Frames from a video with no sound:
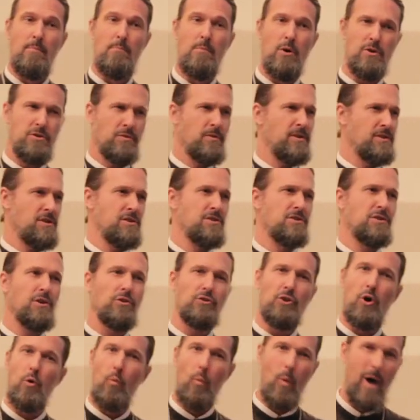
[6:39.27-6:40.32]
Most Christians don't
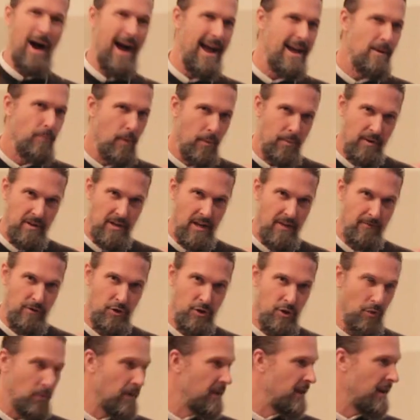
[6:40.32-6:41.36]
know why we would never do